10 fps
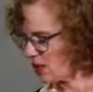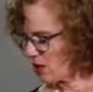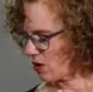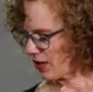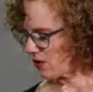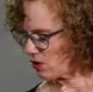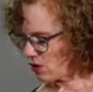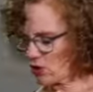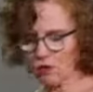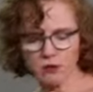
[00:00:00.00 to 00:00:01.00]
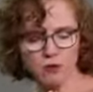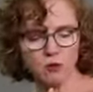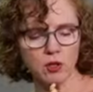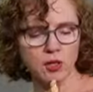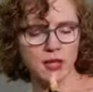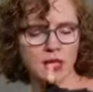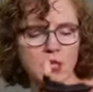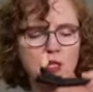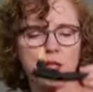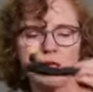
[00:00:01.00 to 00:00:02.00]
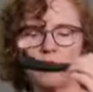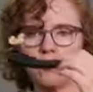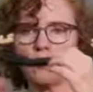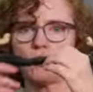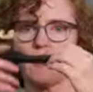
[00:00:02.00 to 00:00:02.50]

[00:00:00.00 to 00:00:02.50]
Okay, so if you look at each of these shoulder